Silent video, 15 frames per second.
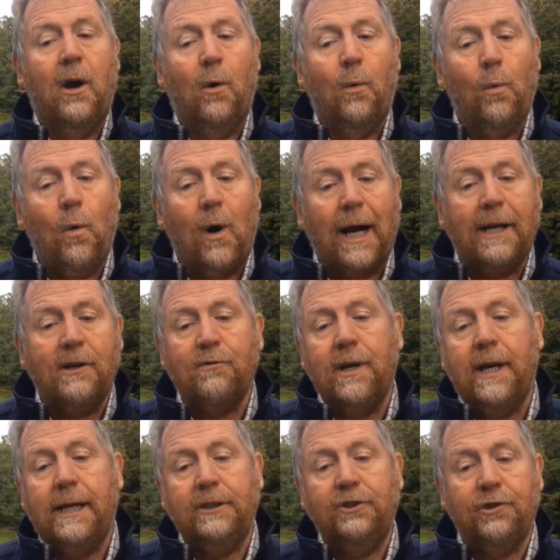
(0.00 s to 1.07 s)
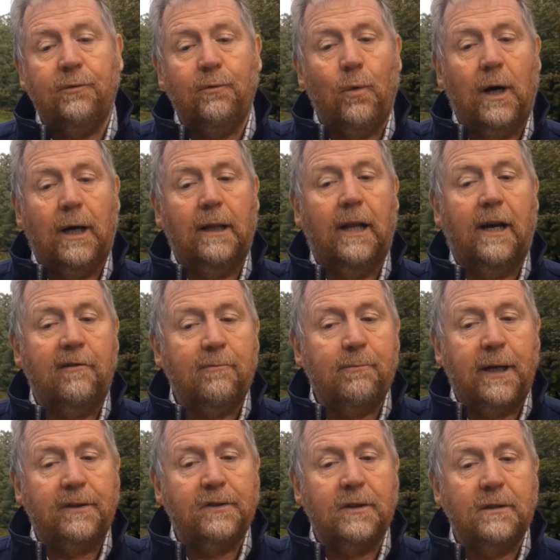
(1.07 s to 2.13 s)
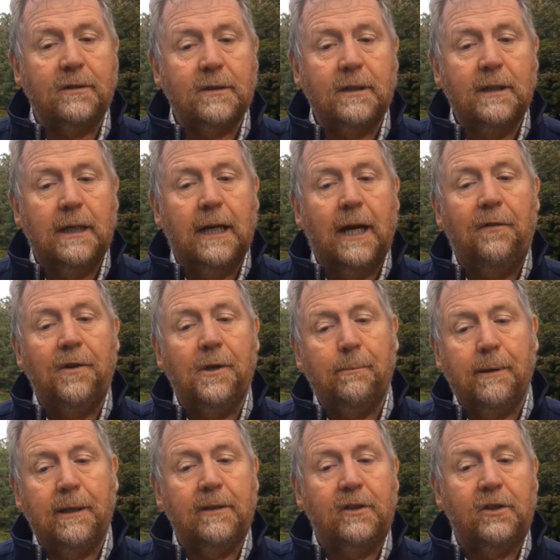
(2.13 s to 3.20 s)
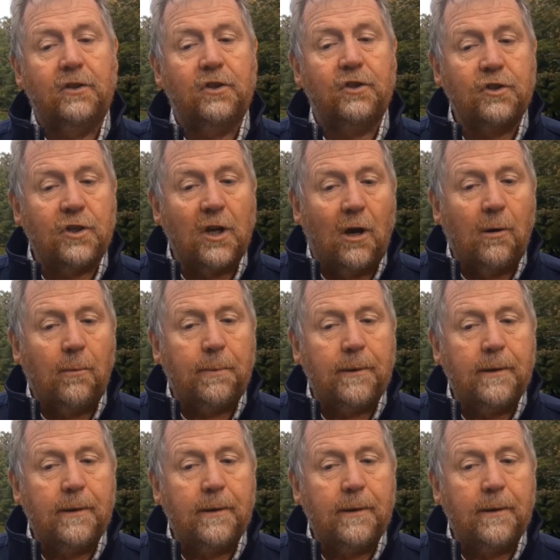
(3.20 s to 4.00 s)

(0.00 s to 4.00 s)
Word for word: a wide range of wildlife present and the ability to stop,